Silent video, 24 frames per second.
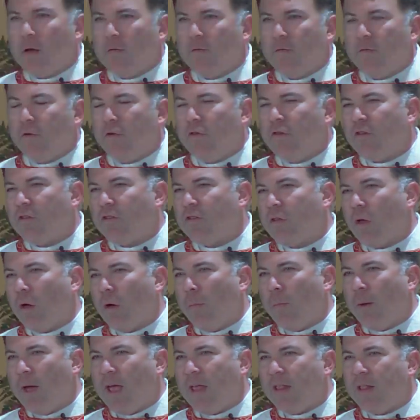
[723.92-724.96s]
If you just
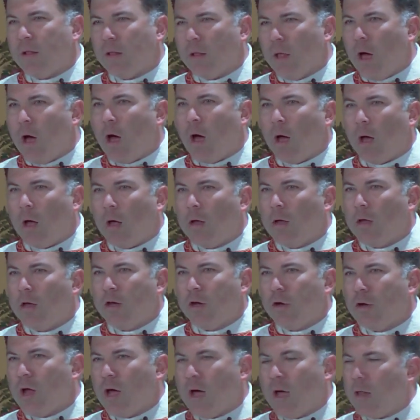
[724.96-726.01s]
obey the law,
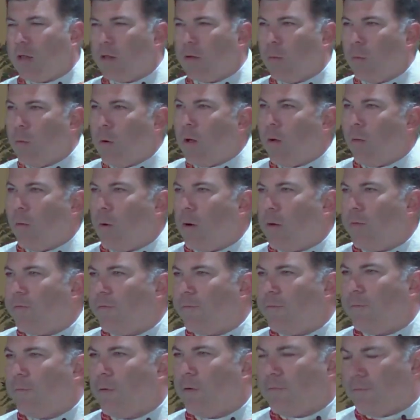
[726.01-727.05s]
you're not
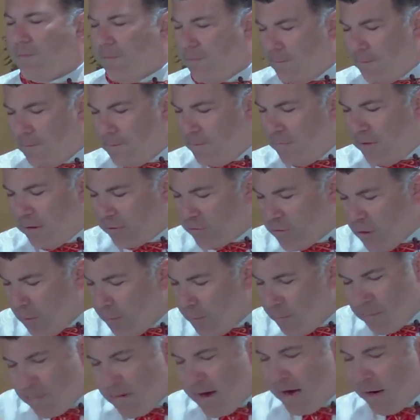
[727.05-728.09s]
there's no
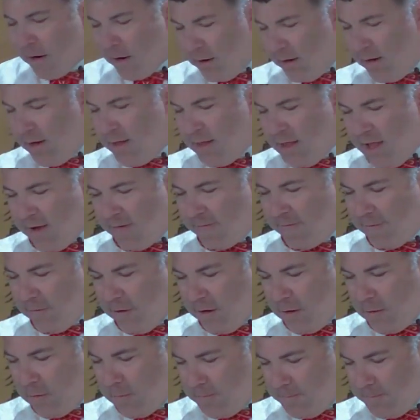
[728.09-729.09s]
merit in that for you.